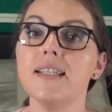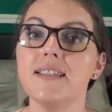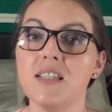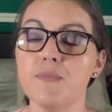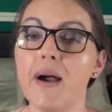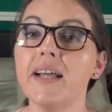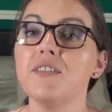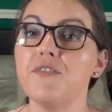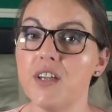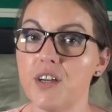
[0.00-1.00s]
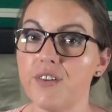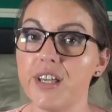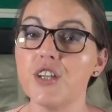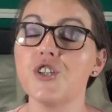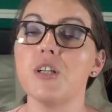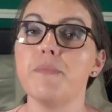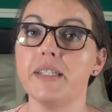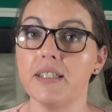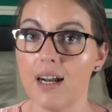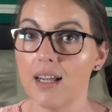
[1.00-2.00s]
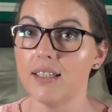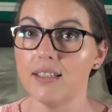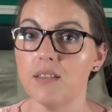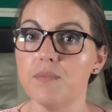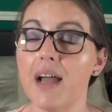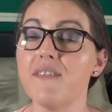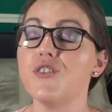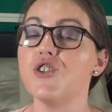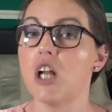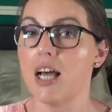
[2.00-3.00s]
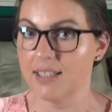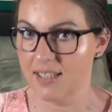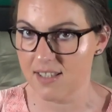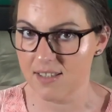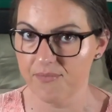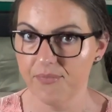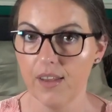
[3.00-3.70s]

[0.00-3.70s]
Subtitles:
despite fearing she'll be targeted by vigilantes.